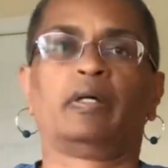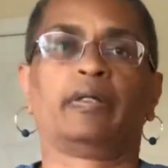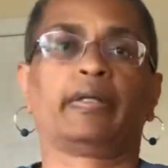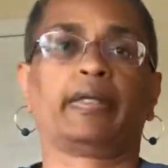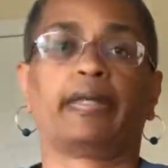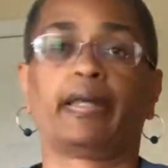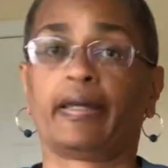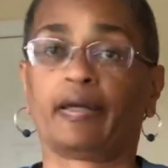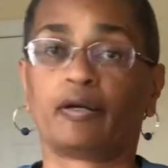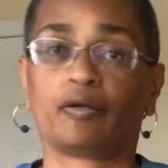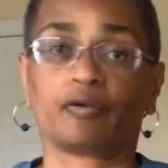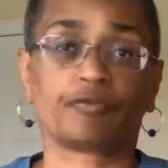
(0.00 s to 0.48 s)

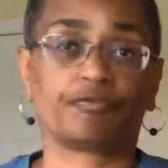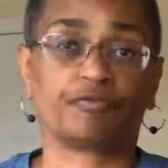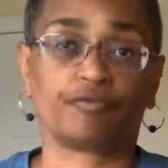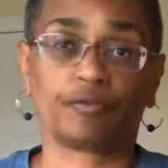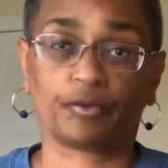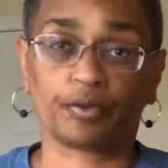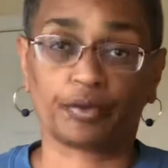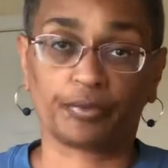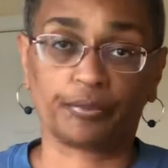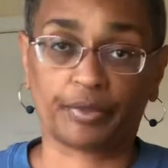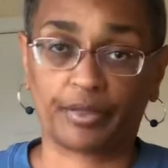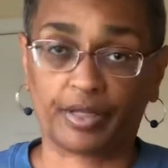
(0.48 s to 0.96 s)
can't go to
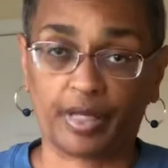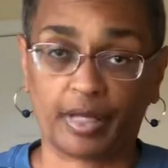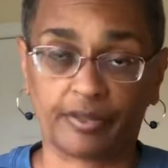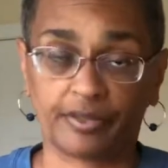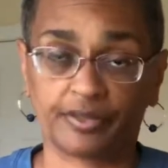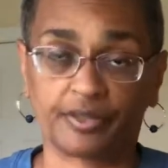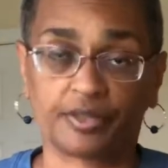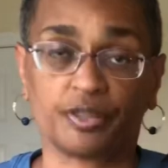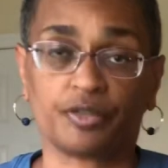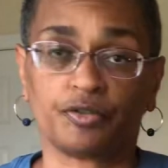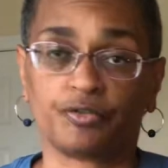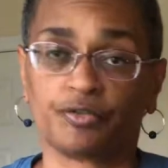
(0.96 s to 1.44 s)
Florida without a
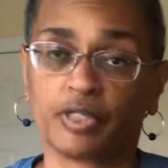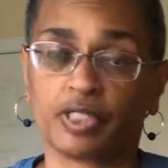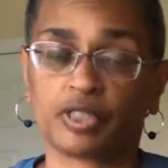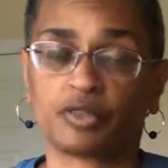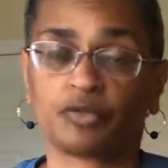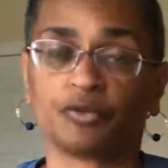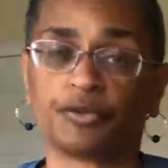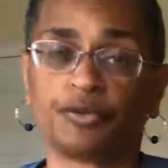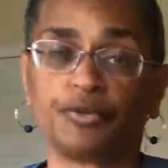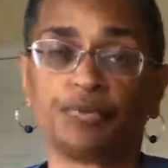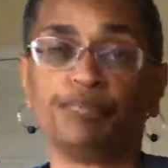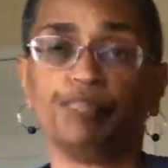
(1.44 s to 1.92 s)

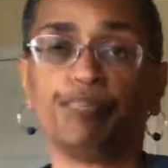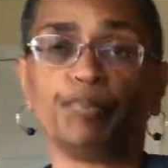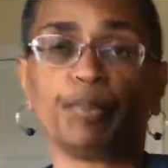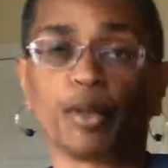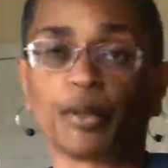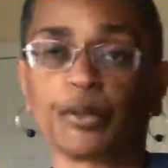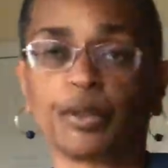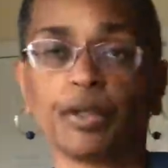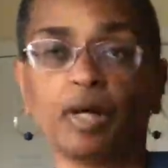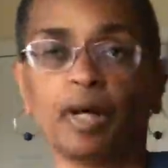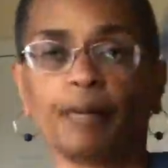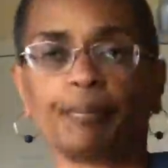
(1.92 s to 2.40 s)
sundress or you'd
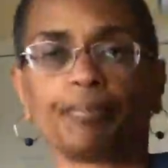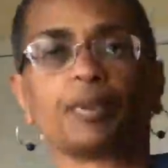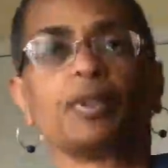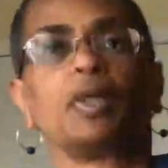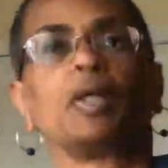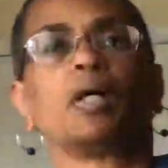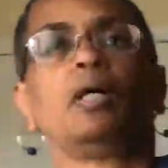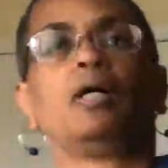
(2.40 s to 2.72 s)
burn up.